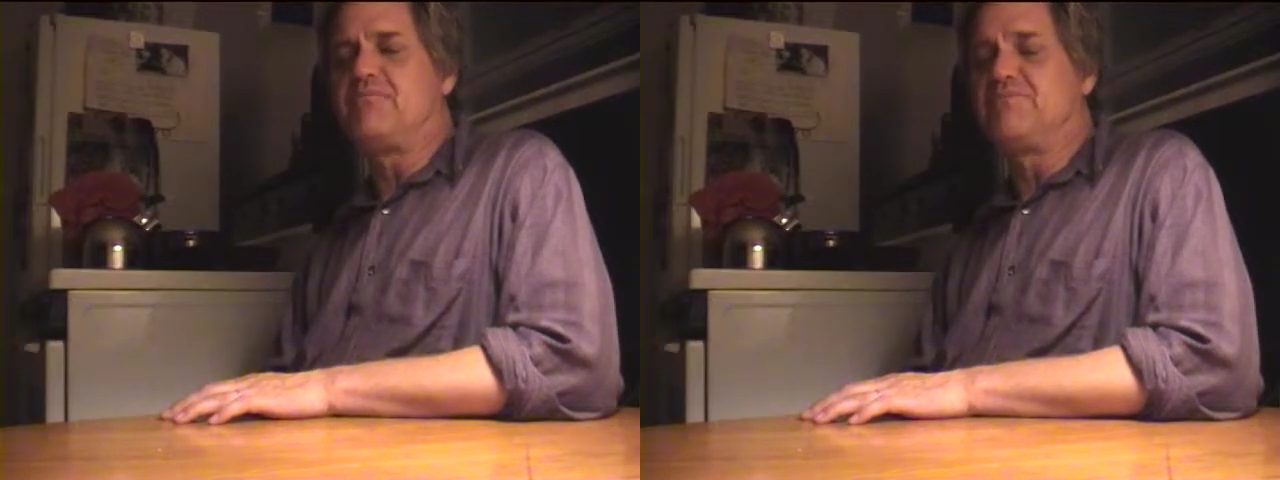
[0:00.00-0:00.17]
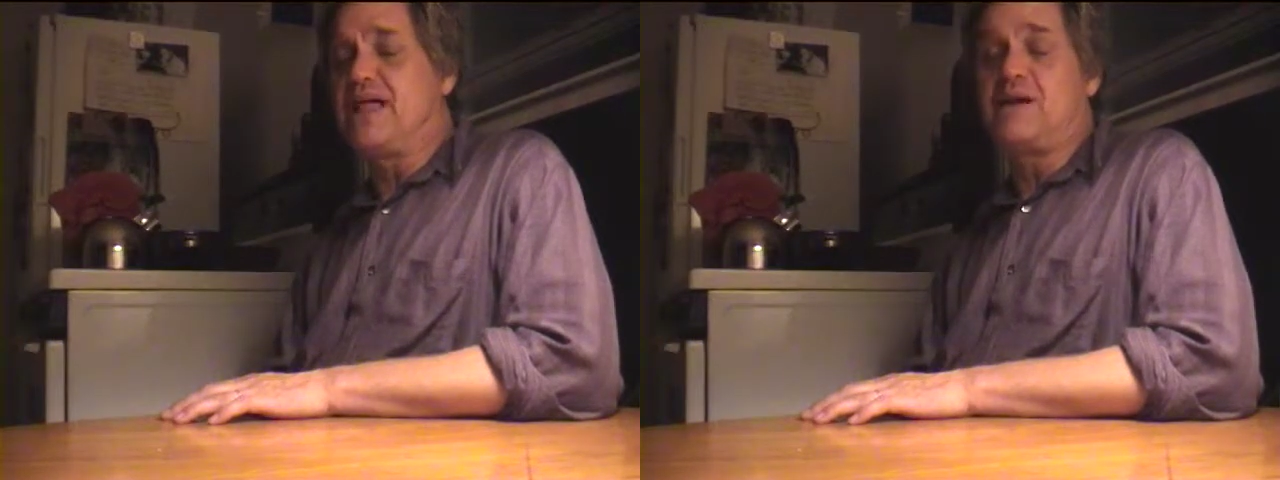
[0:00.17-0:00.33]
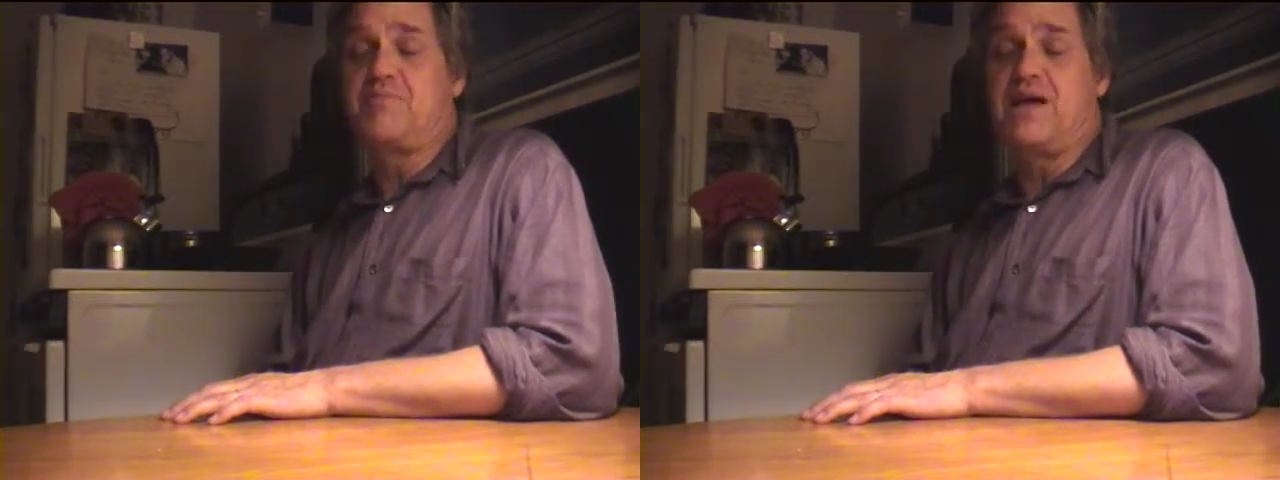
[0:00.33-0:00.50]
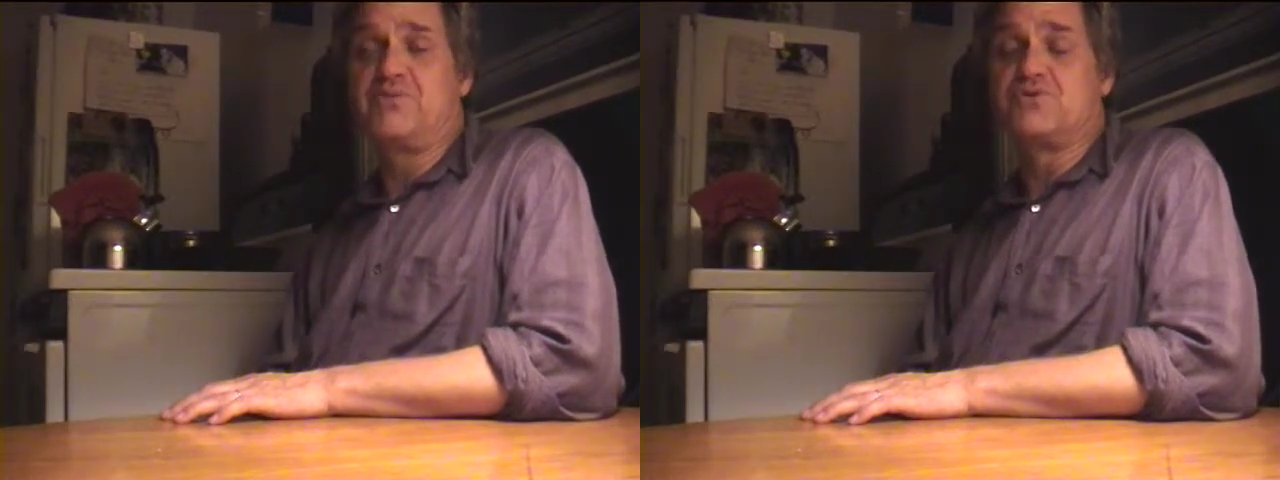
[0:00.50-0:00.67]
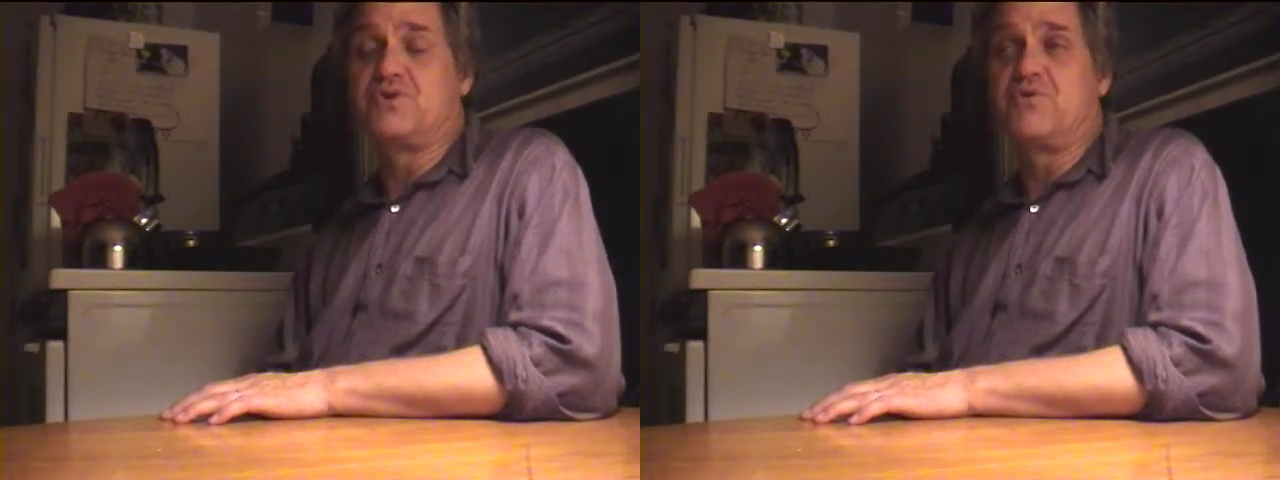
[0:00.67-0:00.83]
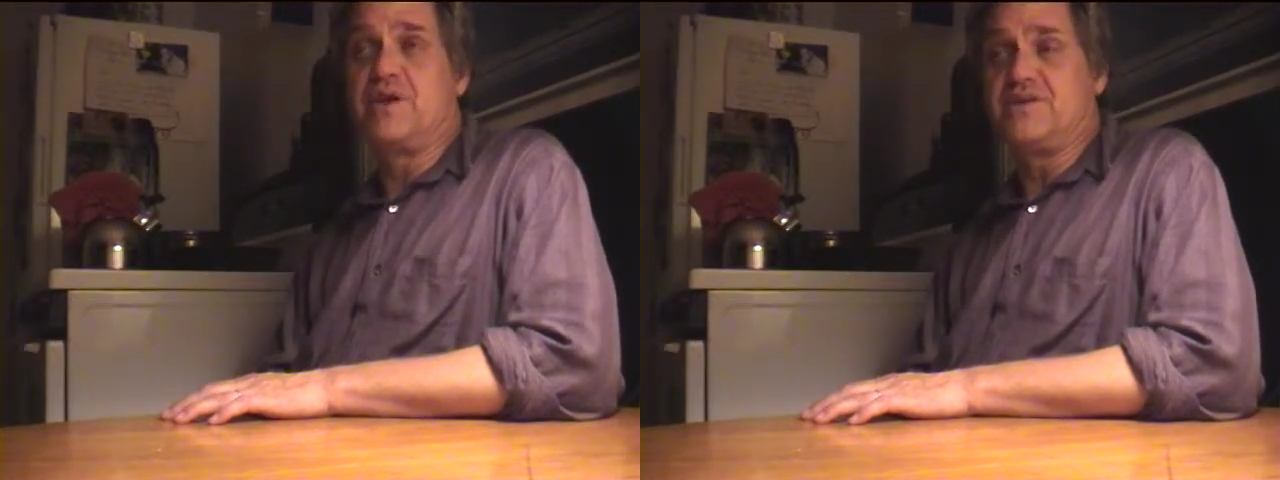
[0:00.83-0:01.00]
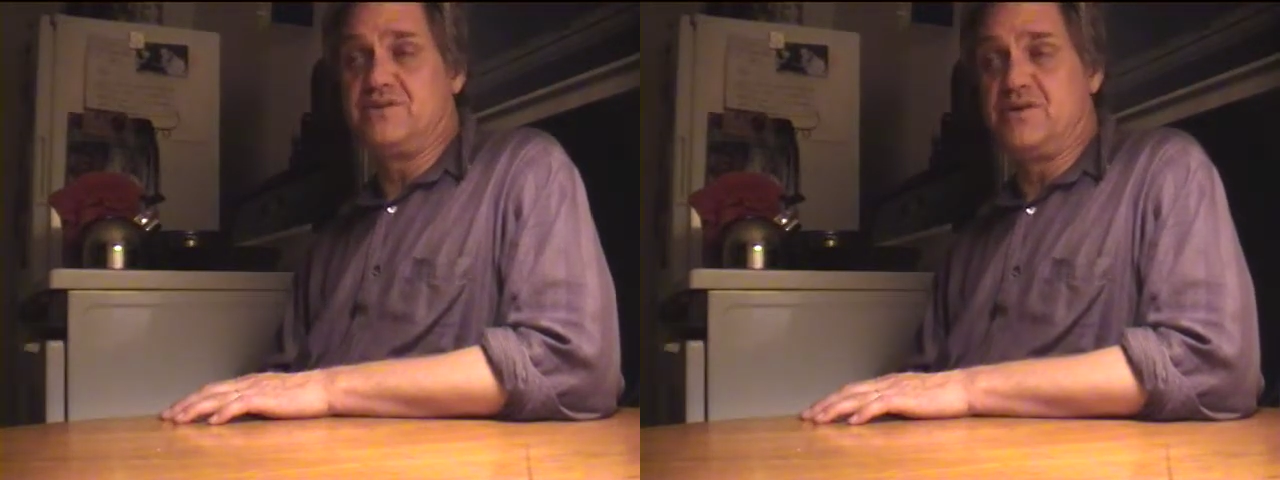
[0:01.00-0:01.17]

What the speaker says: Black Panthers a great